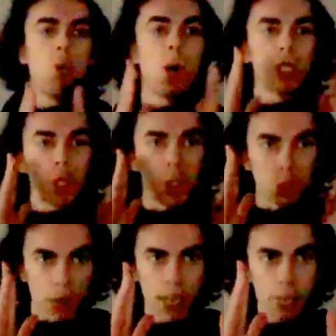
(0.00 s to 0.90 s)
one
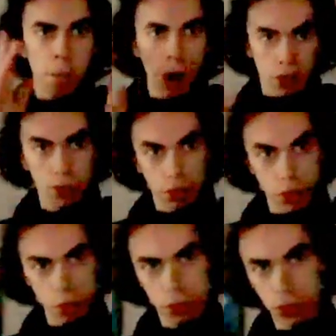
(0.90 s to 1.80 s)
straight point,
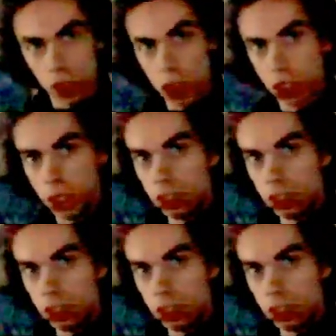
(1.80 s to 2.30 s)
humans.